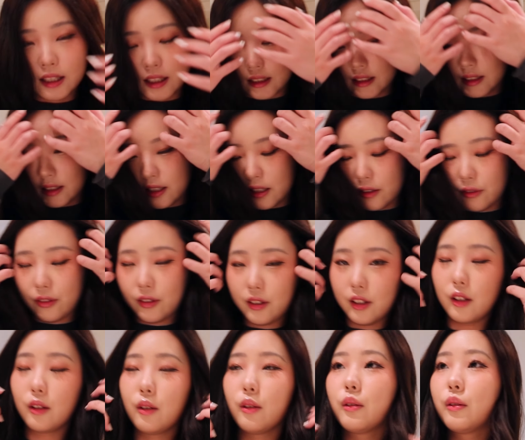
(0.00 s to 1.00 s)
and if
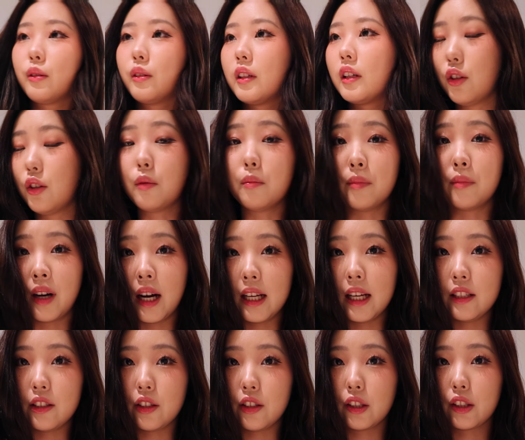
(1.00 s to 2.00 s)
you don't
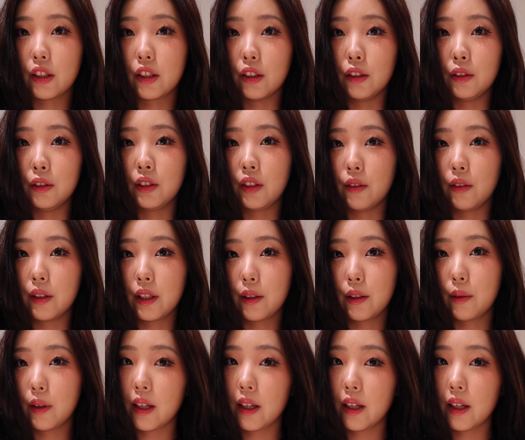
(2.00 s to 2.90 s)
mind your curls going away.